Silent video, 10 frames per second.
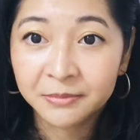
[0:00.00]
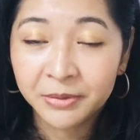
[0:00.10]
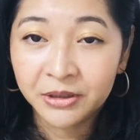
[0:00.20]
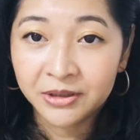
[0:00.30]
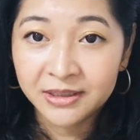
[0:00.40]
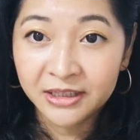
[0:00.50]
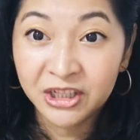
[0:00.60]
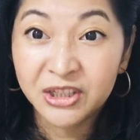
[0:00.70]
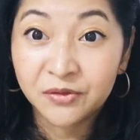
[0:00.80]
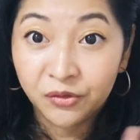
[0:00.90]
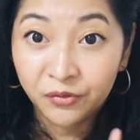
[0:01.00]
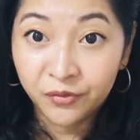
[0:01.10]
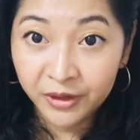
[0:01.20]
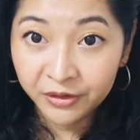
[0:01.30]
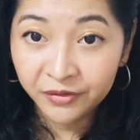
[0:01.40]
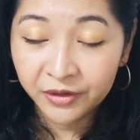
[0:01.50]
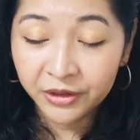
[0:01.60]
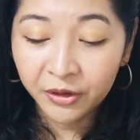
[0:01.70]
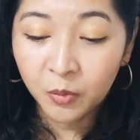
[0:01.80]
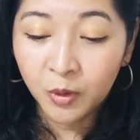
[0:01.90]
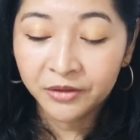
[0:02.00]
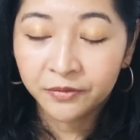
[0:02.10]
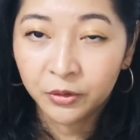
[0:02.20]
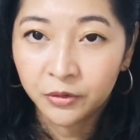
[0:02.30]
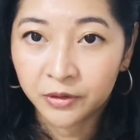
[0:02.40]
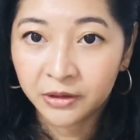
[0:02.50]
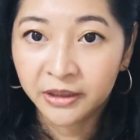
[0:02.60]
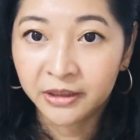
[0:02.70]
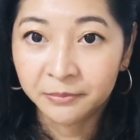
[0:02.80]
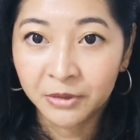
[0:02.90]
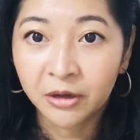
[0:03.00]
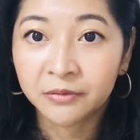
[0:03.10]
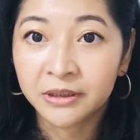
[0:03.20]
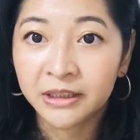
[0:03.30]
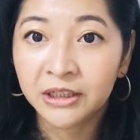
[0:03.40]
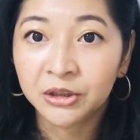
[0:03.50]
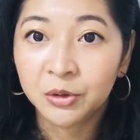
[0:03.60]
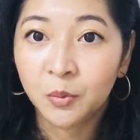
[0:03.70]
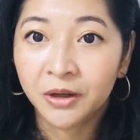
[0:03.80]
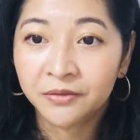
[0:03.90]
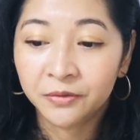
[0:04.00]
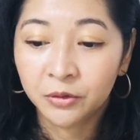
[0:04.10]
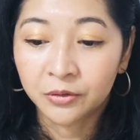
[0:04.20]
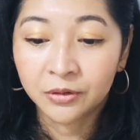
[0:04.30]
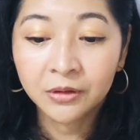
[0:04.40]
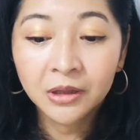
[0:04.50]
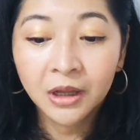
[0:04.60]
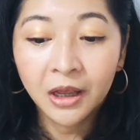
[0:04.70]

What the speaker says: because it is very white floral and I'm not really into white floral,